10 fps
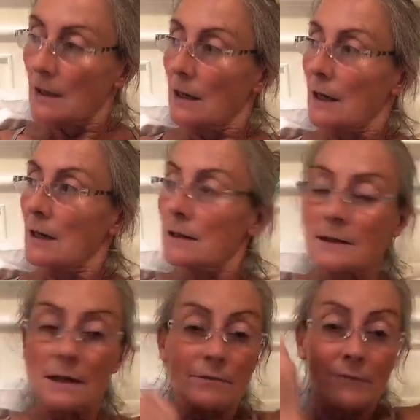And
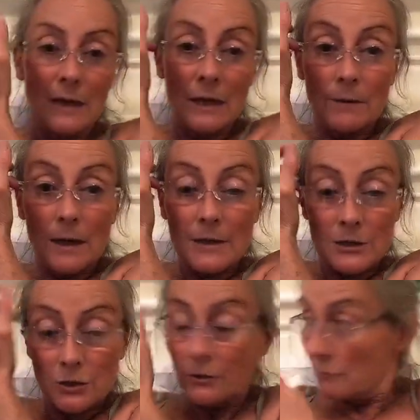anyway, these
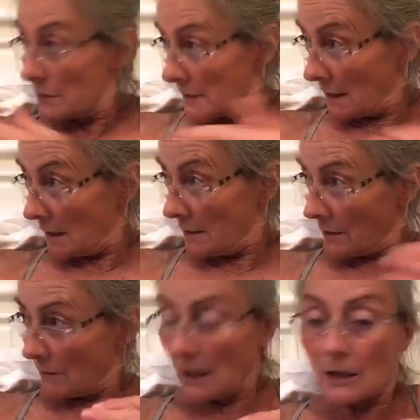children were sitting in the
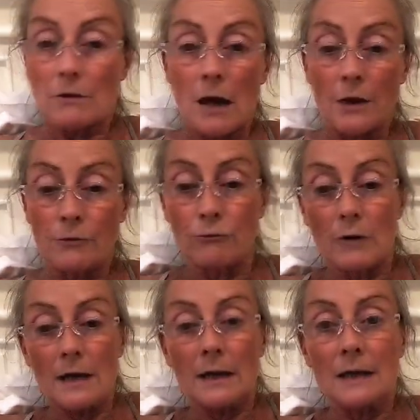cricket ground
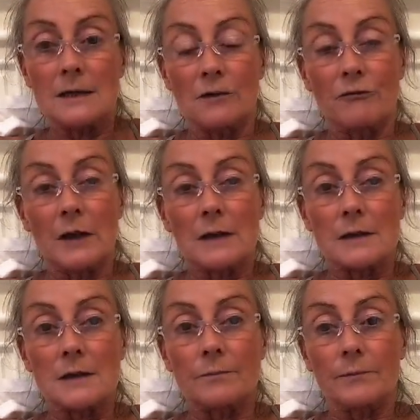right against the fence.